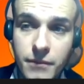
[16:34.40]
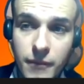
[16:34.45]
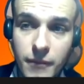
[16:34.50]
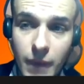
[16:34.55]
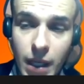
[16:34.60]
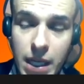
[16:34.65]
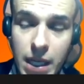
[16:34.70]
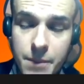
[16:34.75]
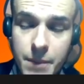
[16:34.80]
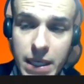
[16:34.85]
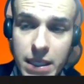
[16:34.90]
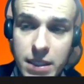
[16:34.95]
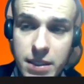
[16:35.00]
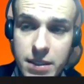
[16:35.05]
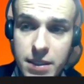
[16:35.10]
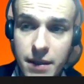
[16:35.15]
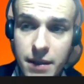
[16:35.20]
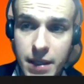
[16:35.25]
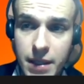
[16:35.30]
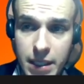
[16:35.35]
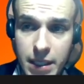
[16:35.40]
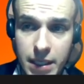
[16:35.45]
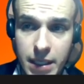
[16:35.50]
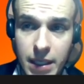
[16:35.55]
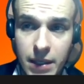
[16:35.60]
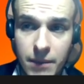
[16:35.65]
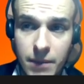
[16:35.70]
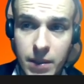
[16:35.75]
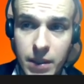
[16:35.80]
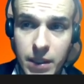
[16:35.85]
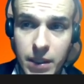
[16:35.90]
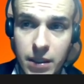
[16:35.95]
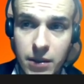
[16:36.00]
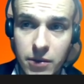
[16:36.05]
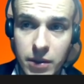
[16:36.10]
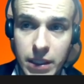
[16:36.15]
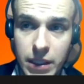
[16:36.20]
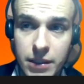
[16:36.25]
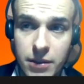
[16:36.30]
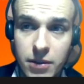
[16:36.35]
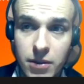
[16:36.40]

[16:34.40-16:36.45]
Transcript: It means that if we'll calculate